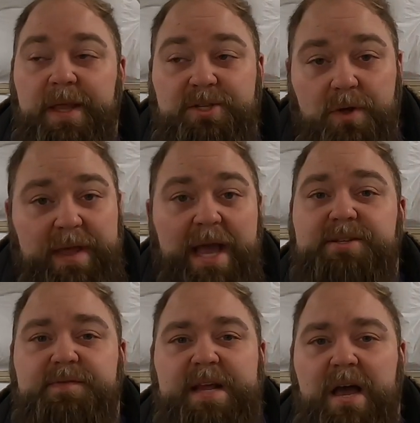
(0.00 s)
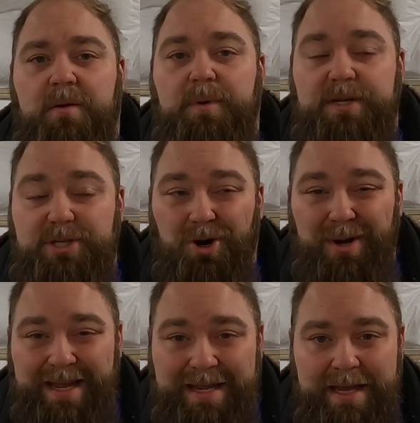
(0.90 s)
It's on the edge of town, but it's
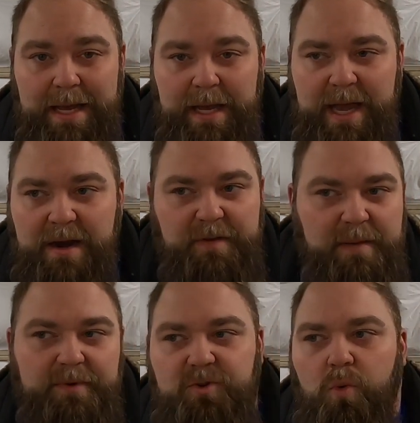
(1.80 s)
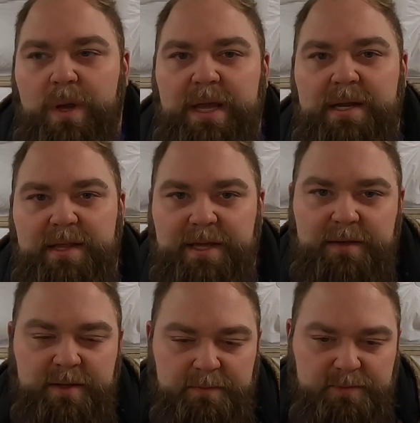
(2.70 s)
already kind of in between
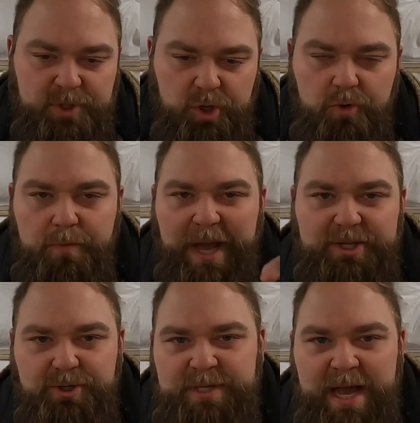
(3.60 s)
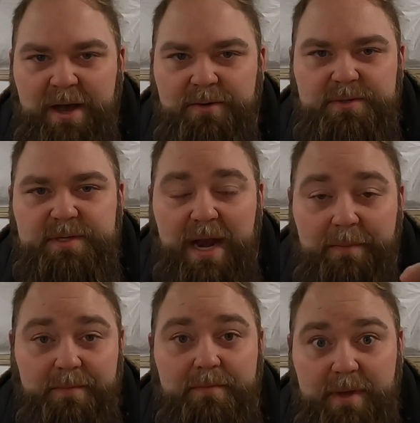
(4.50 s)
the two major towns that
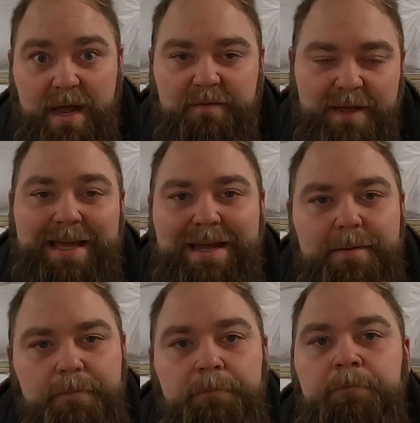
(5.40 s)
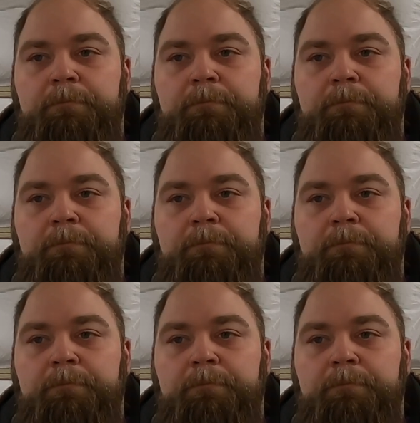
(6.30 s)
I'm kind of in,